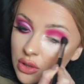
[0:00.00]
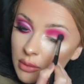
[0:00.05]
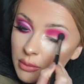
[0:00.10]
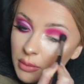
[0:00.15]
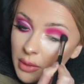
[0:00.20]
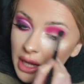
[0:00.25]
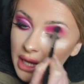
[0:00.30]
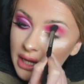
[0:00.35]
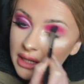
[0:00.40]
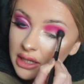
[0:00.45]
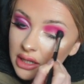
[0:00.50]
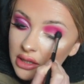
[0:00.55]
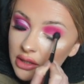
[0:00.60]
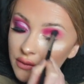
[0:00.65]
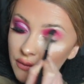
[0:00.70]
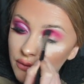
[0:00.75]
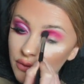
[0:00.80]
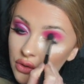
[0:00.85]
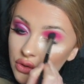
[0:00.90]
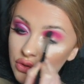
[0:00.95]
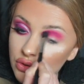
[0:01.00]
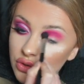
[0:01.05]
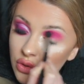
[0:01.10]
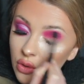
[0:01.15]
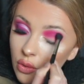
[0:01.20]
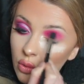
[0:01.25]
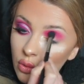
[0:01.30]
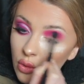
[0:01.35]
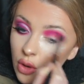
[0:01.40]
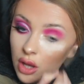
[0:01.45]
of blend and diffuse the
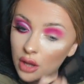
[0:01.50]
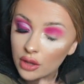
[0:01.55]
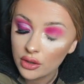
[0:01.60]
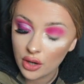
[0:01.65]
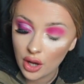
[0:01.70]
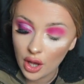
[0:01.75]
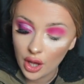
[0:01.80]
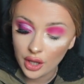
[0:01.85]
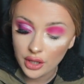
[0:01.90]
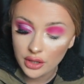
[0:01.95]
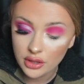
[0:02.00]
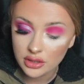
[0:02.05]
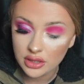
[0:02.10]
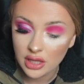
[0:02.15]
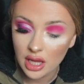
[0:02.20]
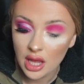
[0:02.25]
whole colour out.